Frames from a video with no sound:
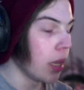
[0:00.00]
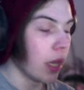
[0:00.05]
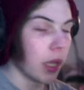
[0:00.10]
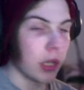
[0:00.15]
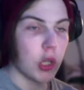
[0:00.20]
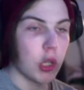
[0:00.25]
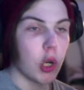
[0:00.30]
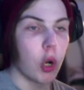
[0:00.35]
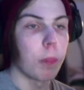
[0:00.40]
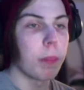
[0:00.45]

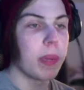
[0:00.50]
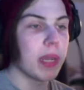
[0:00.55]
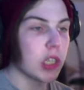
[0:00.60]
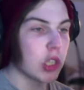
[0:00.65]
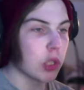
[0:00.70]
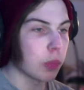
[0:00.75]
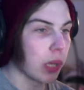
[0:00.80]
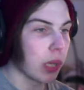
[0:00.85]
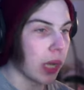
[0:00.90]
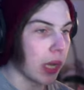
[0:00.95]
you know, big
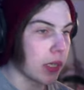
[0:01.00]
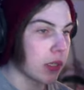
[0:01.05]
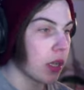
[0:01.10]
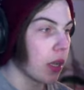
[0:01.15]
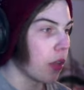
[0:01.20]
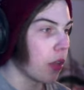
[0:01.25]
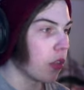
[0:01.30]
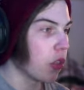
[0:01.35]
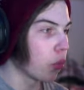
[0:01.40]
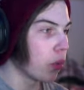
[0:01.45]
surprise,
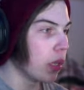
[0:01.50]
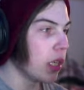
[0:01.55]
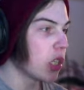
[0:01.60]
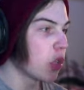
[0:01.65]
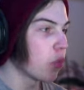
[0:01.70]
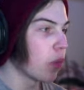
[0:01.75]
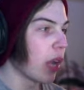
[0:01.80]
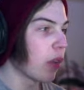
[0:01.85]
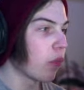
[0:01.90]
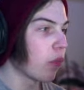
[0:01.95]
the
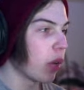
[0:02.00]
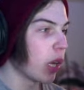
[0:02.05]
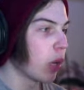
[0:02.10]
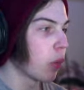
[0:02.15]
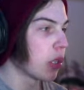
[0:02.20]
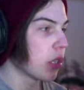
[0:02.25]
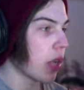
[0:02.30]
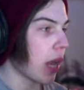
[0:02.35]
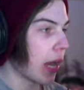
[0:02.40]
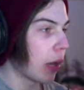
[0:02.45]
reason why Rick
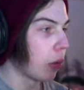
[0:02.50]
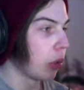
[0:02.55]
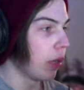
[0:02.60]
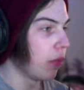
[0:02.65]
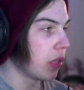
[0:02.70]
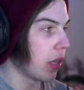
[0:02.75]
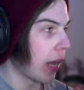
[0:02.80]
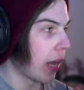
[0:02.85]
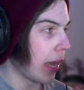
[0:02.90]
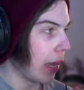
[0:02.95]
was
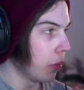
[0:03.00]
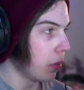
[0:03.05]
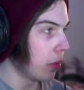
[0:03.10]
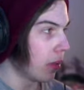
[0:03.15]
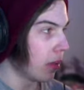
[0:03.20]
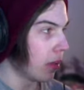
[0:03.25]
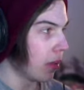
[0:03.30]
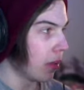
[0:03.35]
airlifted out,